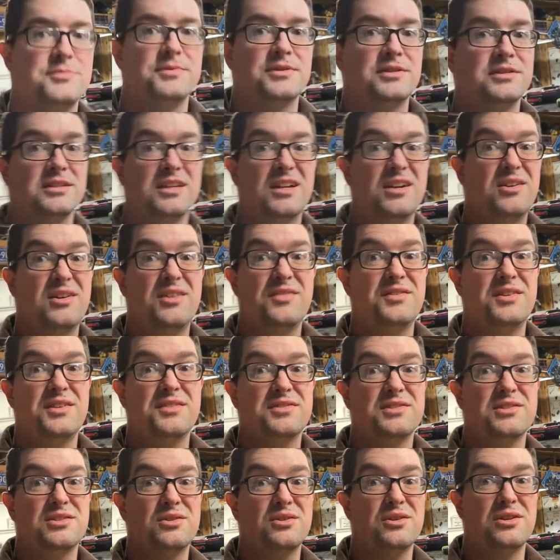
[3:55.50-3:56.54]
because I don't have
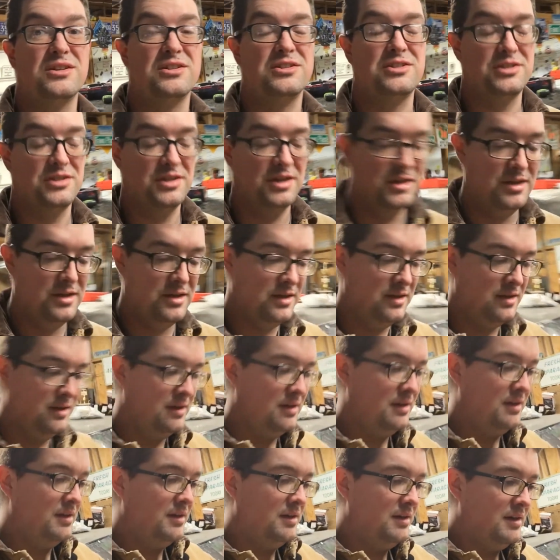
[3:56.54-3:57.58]
enough storage.
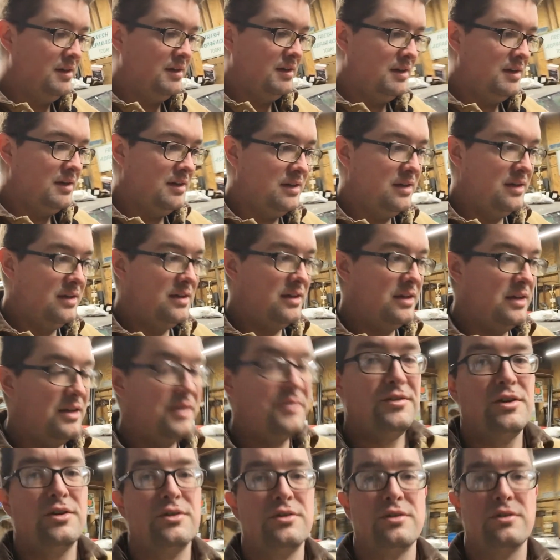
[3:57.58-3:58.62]
And
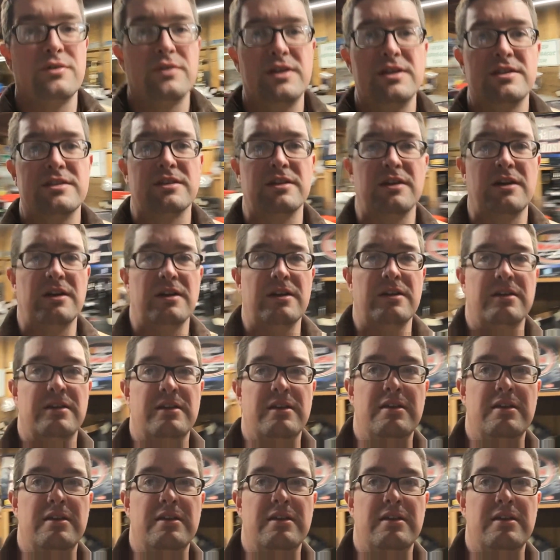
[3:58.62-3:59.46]
if you owned a race car,